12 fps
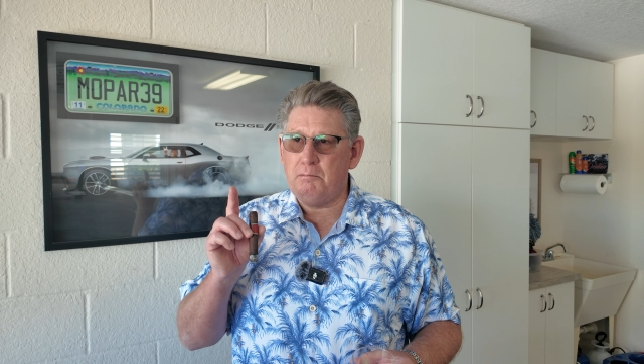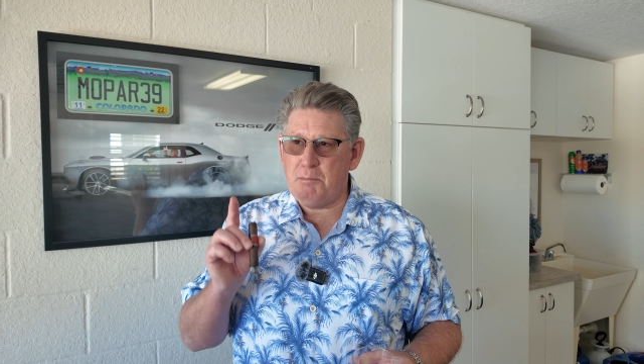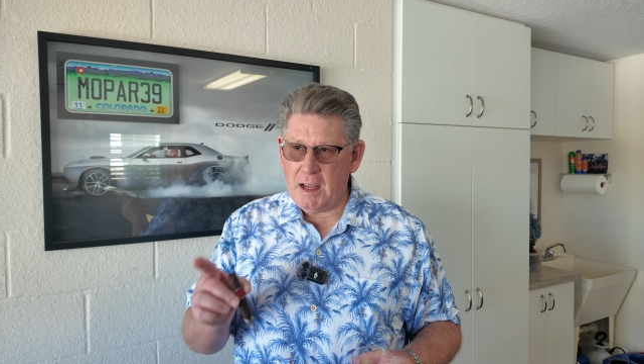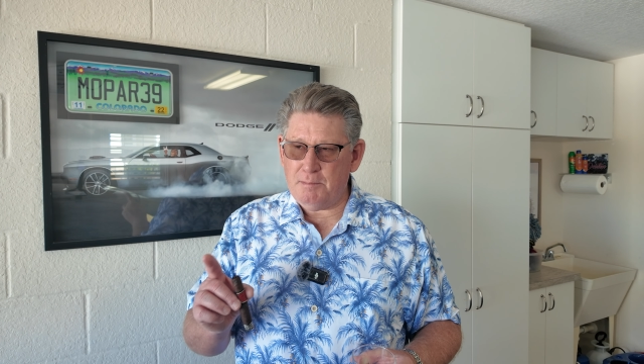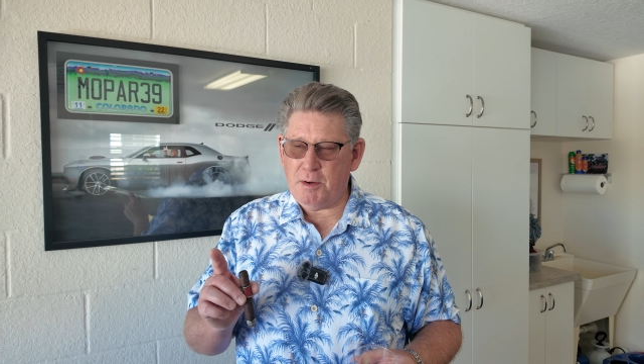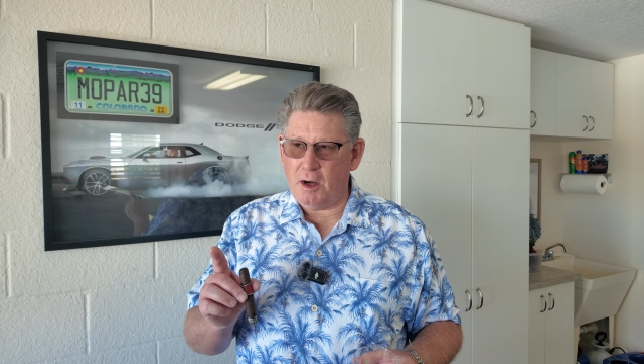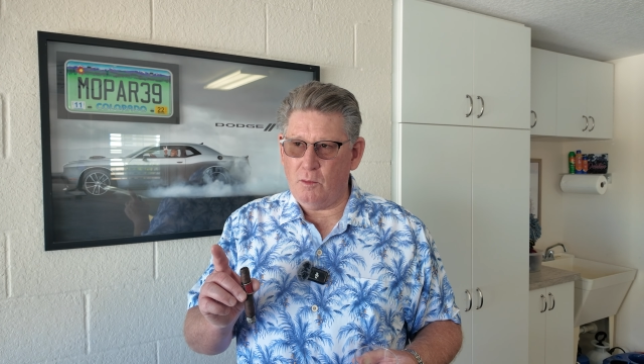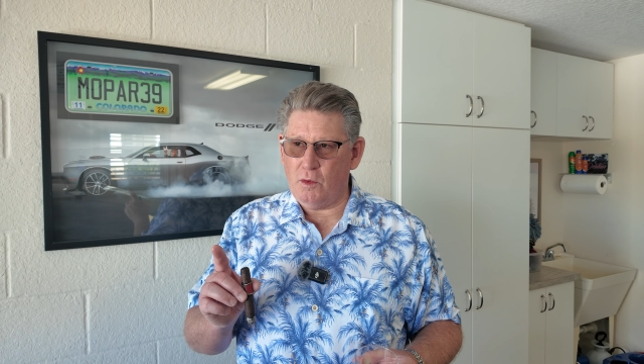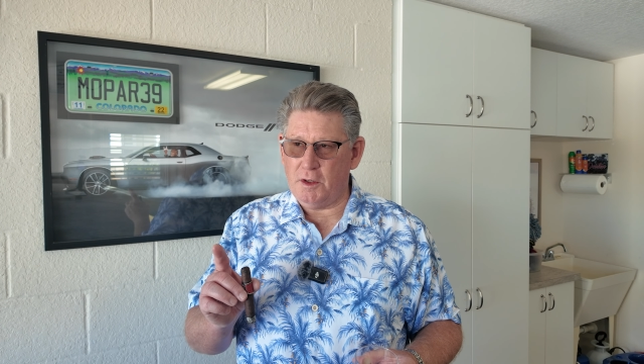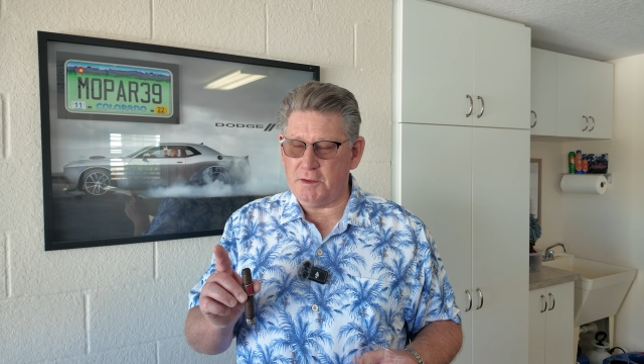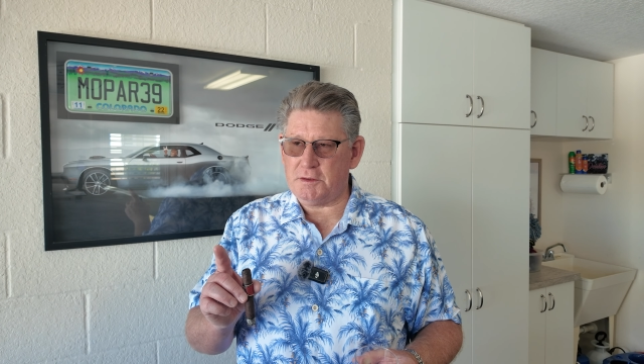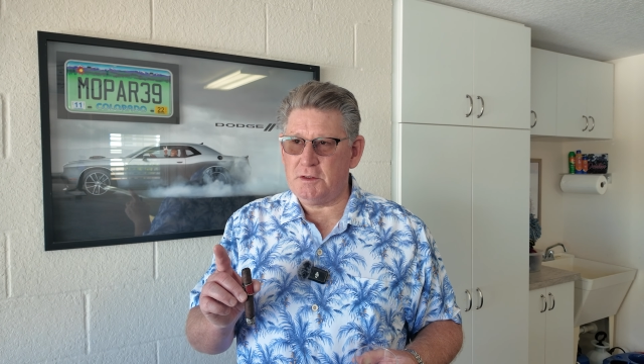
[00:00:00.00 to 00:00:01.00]
Bad part
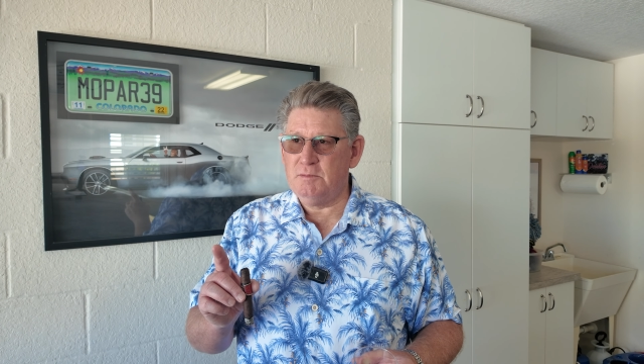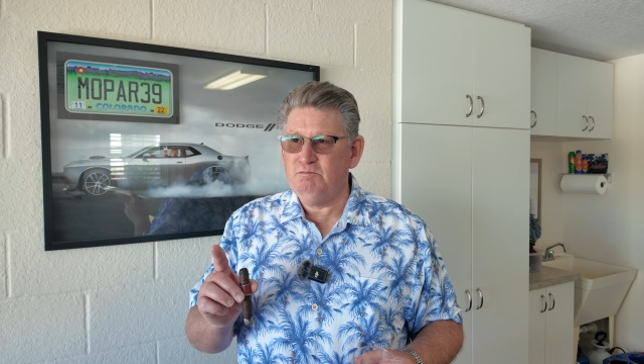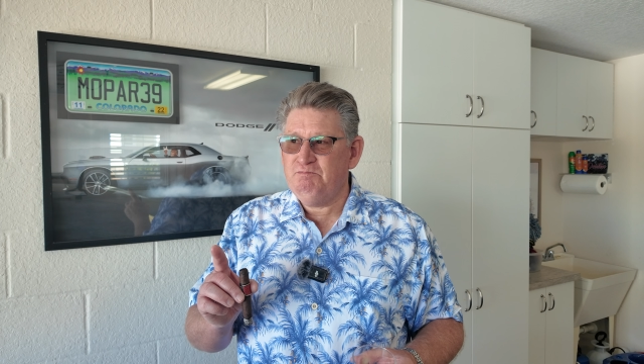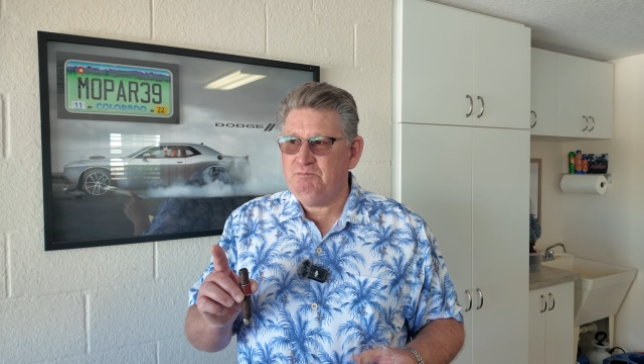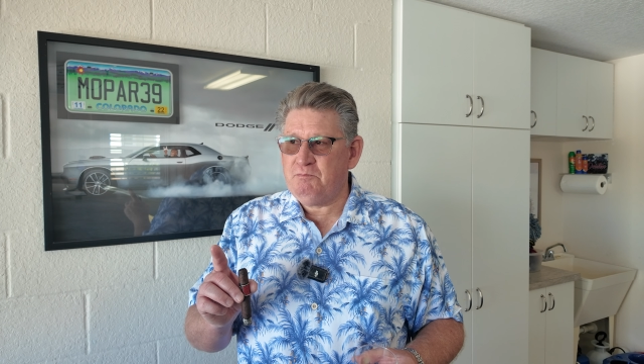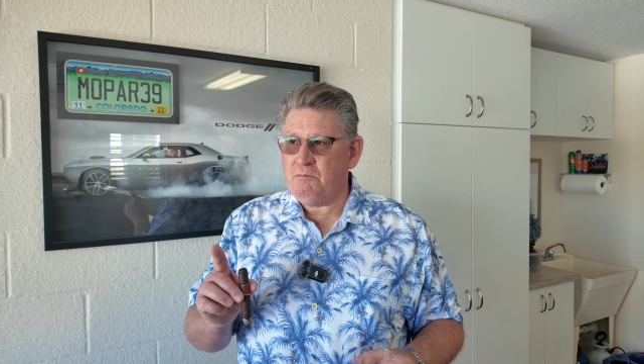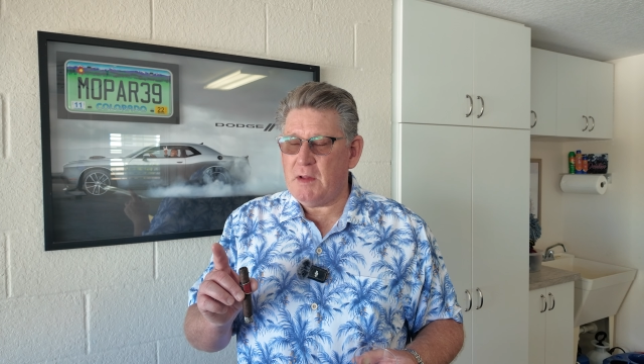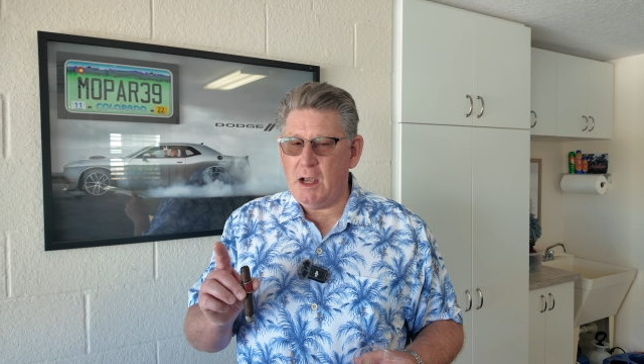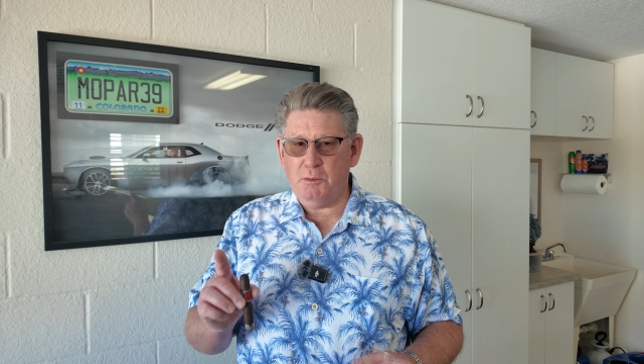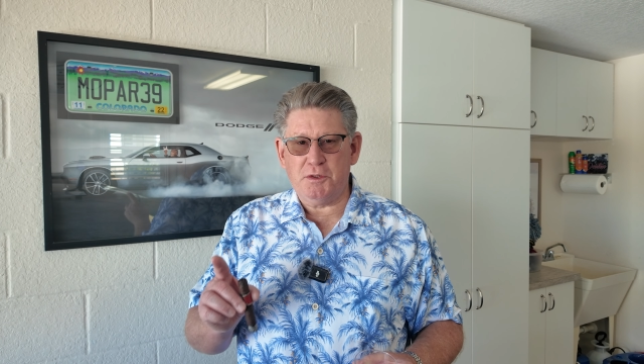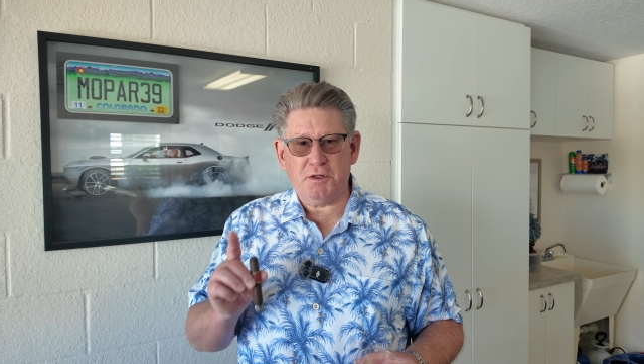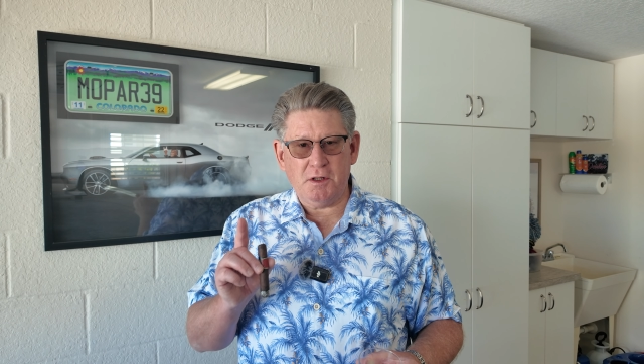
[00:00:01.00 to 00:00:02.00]
was, I
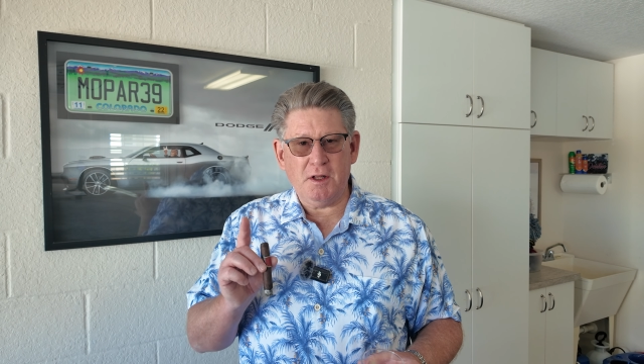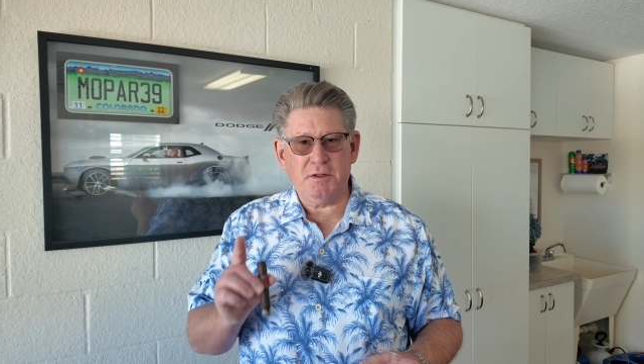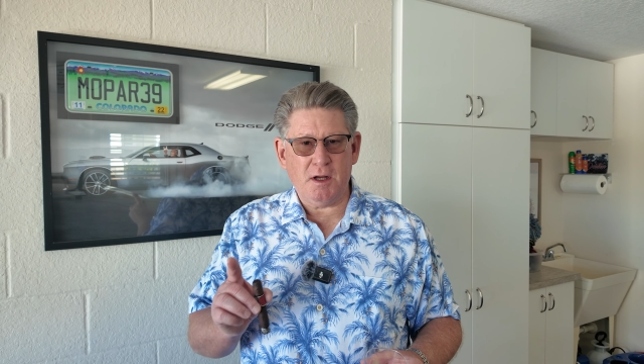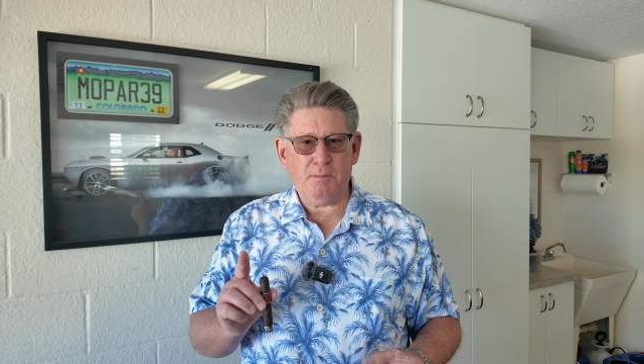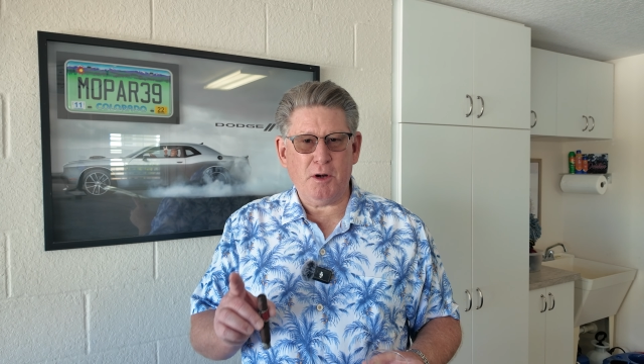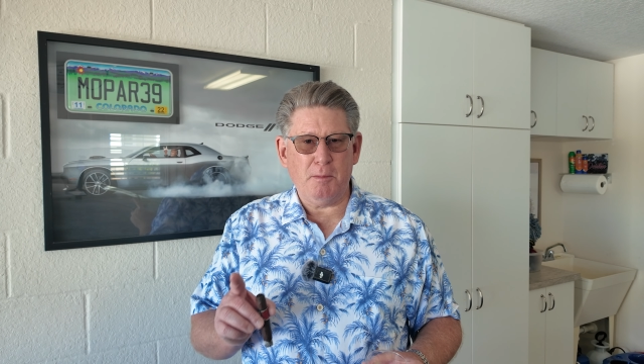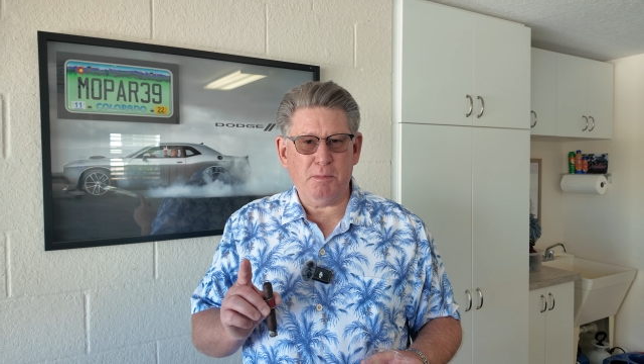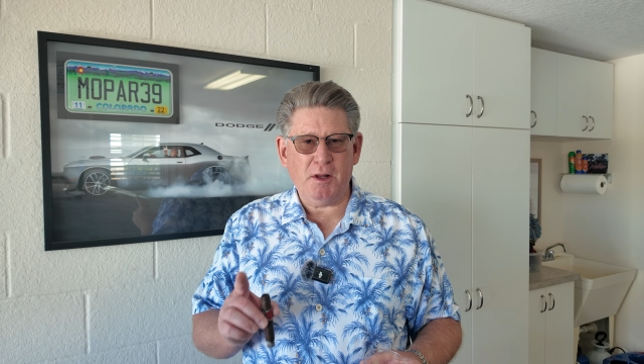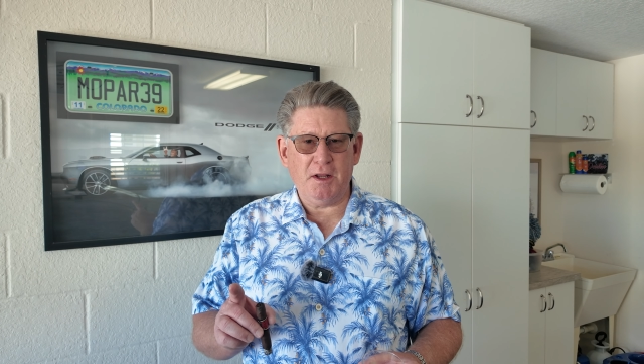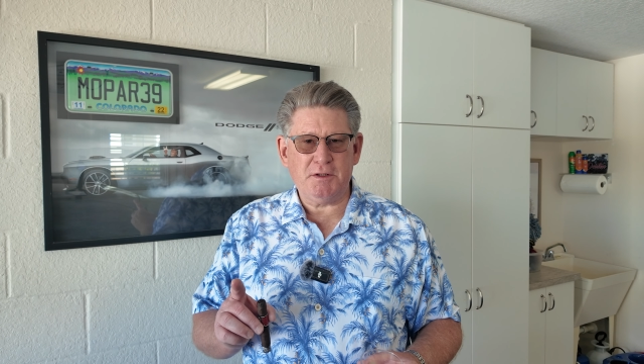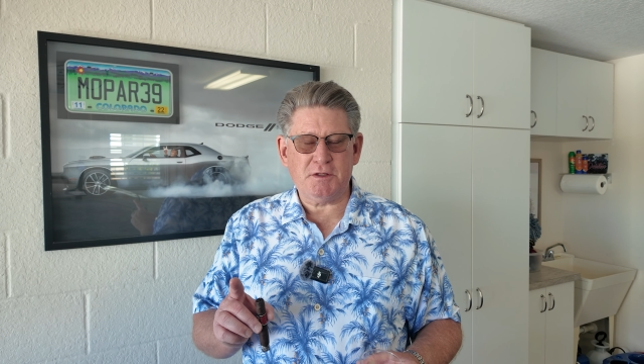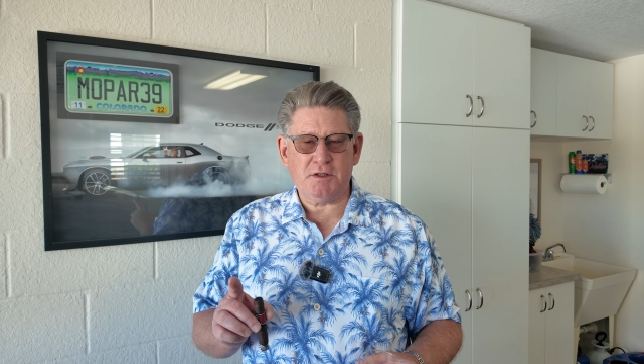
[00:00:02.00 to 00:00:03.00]
was still on temporary
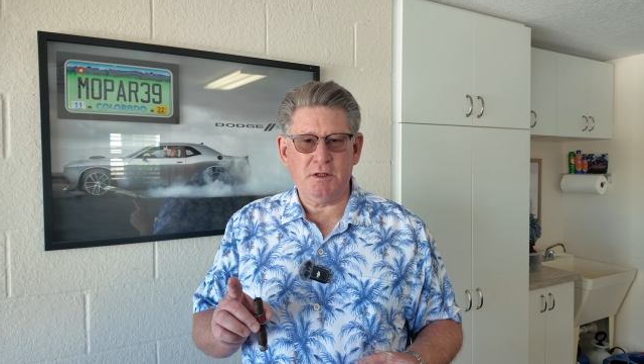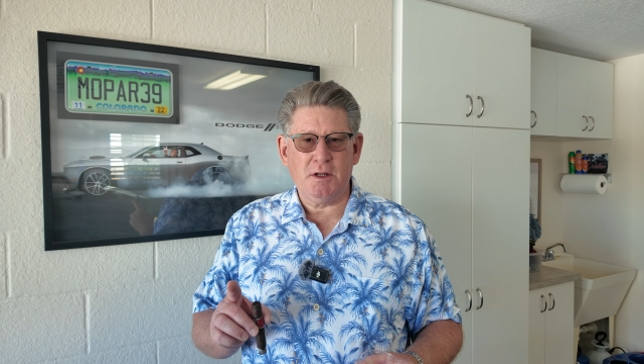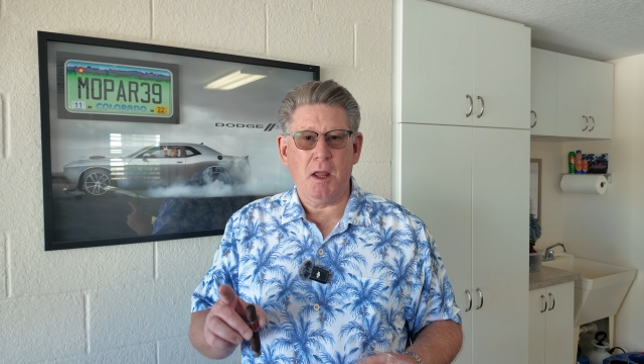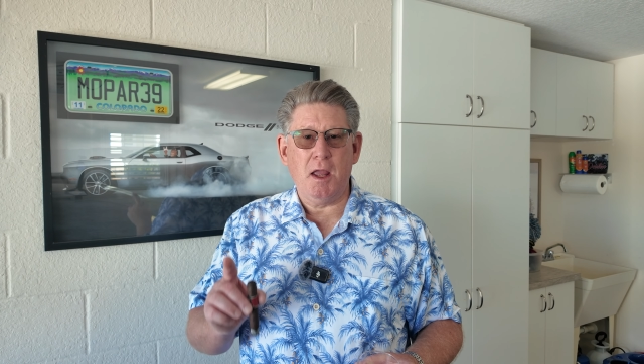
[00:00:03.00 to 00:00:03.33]
plates